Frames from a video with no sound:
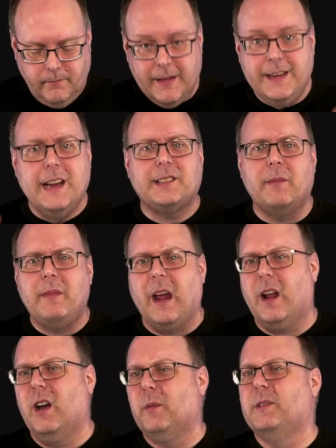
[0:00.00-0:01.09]
Yes, I'm
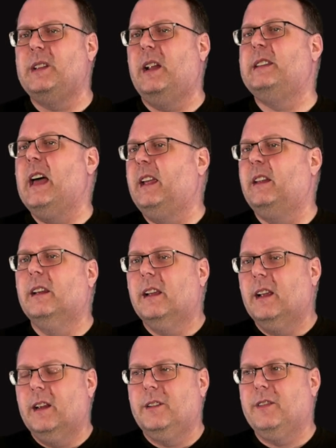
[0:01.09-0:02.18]
not 100% Italian.
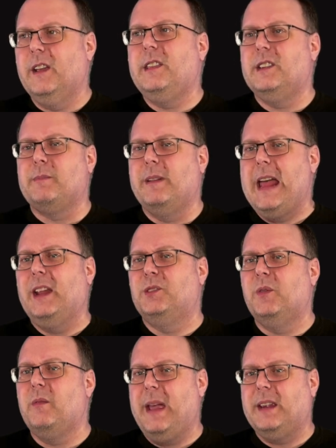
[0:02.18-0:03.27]
Funny thing is, my dad's the
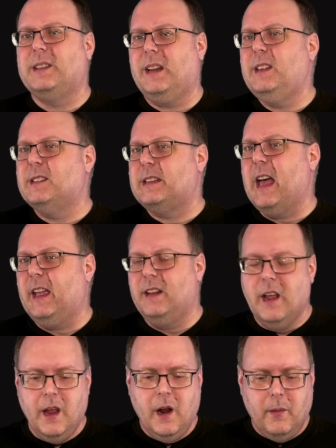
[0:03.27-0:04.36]
one who makes it, and he's Italian
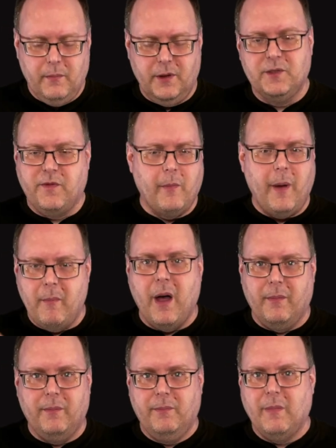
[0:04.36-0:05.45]
is from my
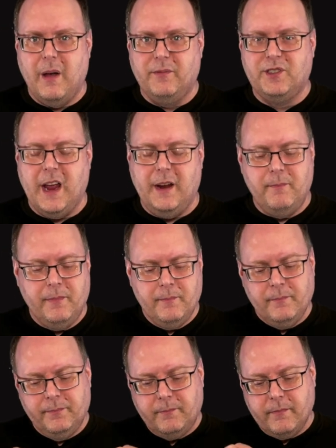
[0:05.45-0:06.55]
mom, mom's side.
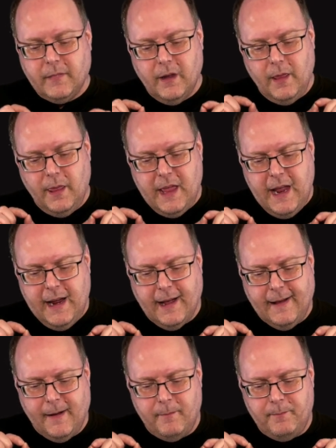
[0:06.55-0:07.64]
They,
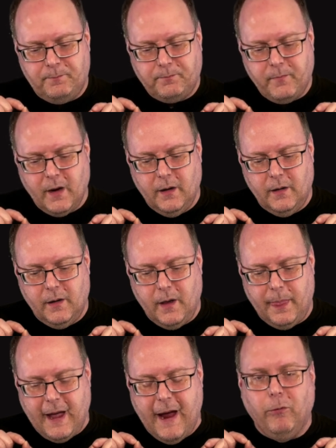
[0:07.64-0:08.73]
um,
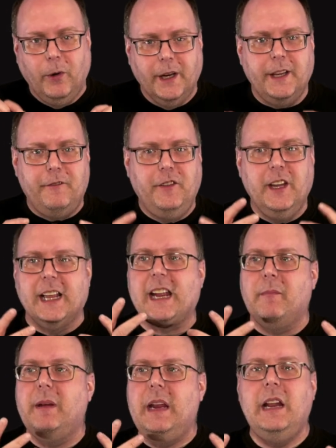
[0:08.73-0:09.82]
I really feel like
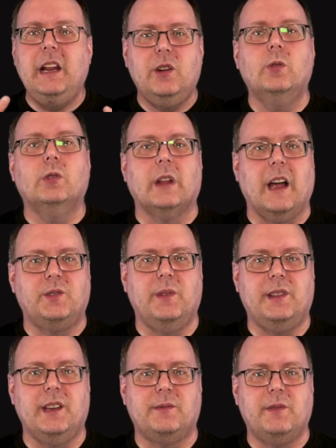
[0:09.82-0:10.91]
I'm eating goulash with
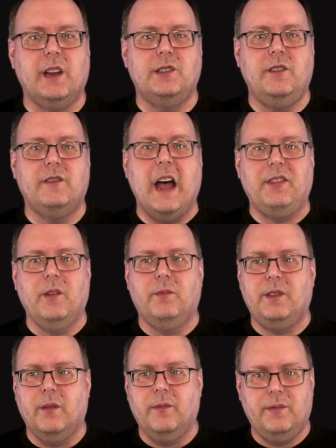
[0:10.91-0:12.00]
this because you've got the
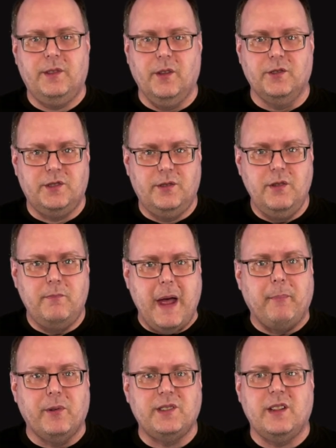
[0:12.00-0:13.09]
the those two
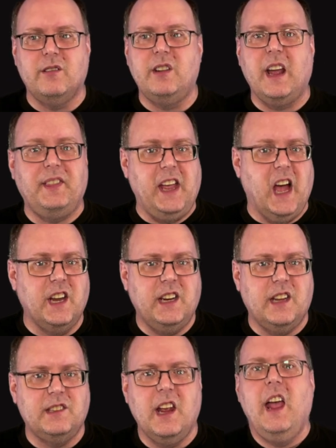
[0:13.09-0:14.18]
peppers in there, you the
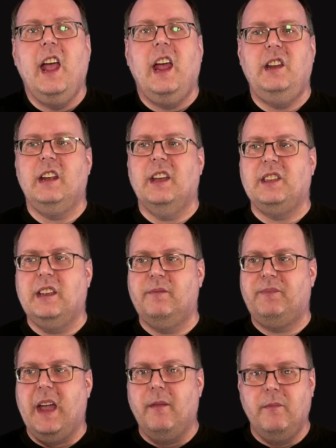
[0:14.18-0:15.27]
onions, and you got that
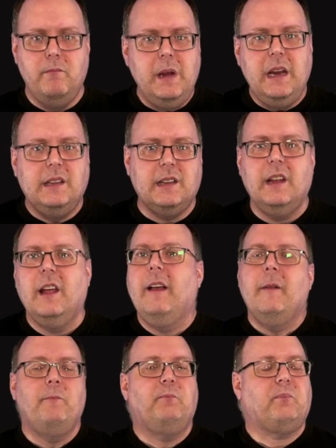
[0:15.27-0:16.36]
that meat
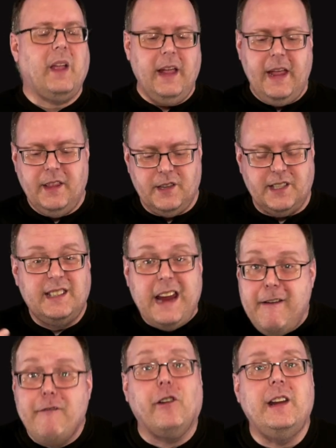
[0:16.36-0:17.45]
and the
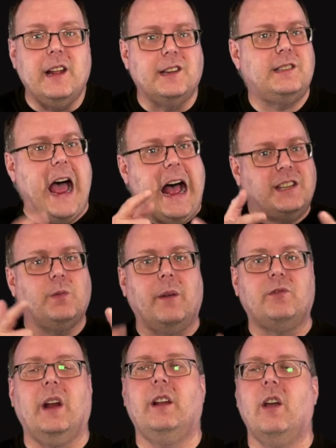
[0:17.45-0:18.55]
savoriness. That's what I'm
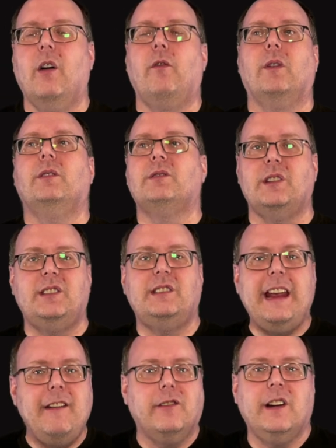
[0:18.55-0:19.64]
trying to go for. There's a
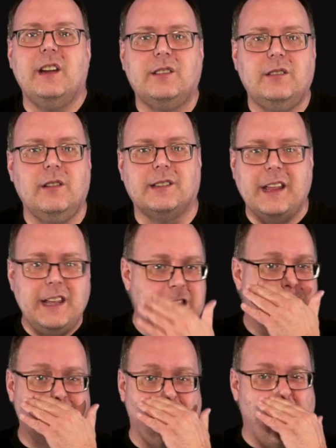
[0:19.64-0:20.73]
savoriness to this. I think
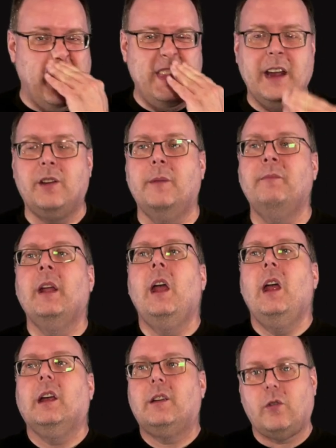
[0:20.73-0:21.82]
this is a wine that could
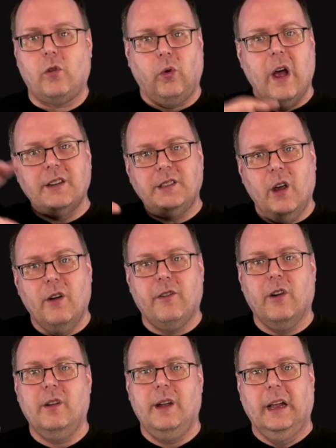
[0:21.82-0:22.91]
cross
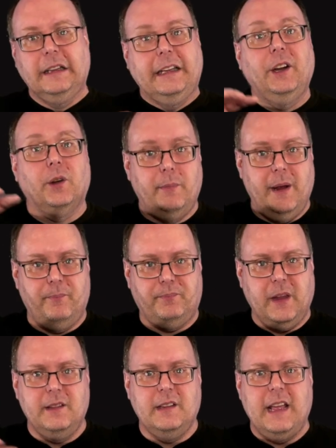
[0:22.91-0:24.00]
over a little bit
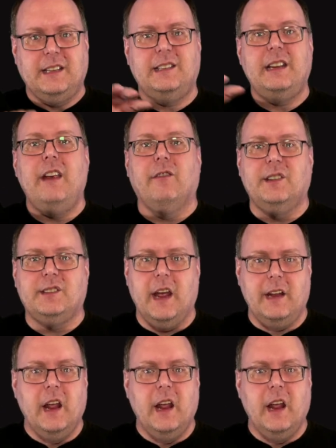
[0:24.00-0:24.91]
into that savory side.